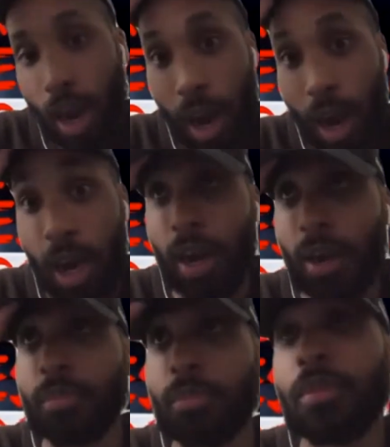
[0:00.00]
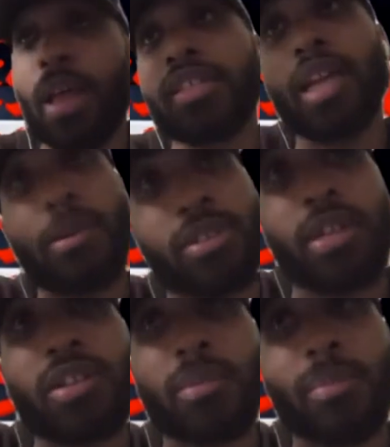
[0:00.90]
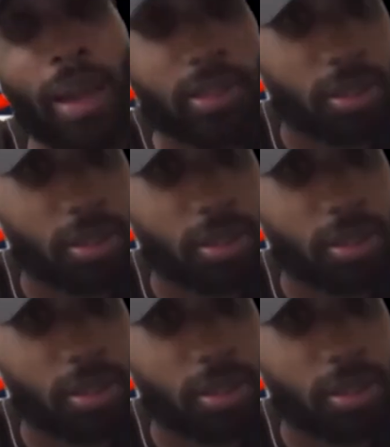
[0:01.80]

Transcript: Um, last night was another good match.